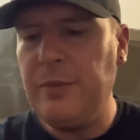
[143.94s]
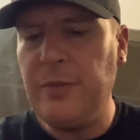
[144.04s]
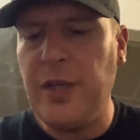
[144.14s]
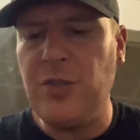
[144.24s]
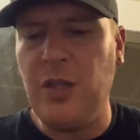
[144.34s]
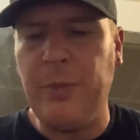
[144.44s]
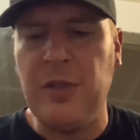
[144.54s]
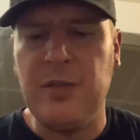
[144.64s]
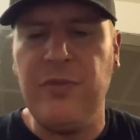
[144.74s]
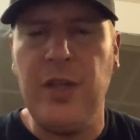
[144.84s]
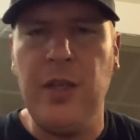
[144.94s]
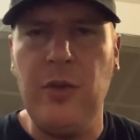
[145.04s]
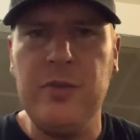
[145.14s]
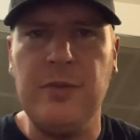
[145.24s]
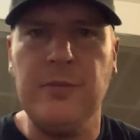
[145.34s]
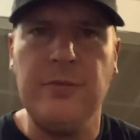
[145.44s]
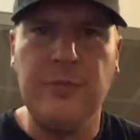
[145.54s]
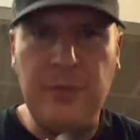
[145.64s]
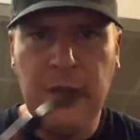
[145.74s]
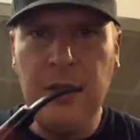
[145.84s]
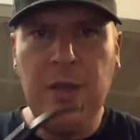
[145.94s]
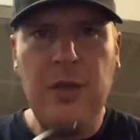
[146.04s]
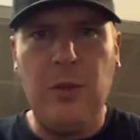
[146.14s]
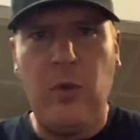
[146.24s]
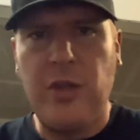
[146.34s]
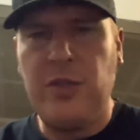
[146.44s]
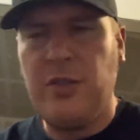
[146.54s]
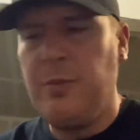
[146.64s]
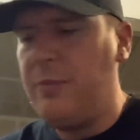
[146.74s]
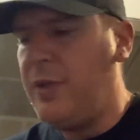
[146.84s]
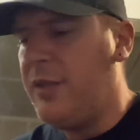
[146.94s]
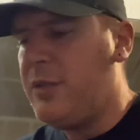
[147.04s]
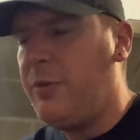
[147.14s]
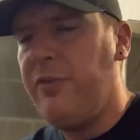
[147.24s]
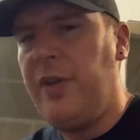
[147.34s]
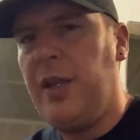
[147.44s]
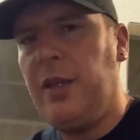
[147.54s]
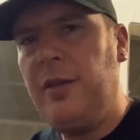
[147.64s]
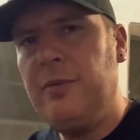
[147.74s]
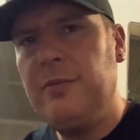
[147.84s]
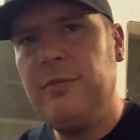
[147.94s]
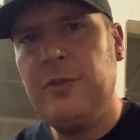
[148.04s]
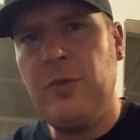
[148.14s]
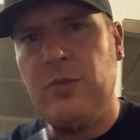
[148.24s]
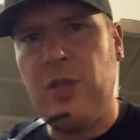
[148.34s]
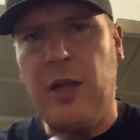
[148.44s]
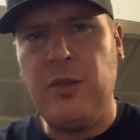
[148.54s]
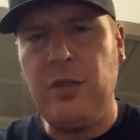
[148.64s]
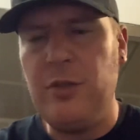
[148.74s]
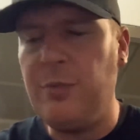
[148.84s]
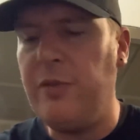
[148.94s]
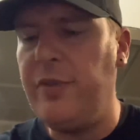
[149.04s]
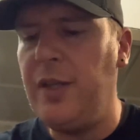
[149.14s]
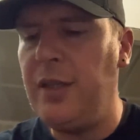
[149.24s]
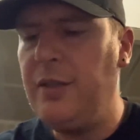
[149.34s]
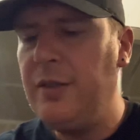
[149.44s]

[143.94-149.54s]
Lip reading: catching up on some videos and watching some Smurfinelli. So shout out to you, Smurfinelli.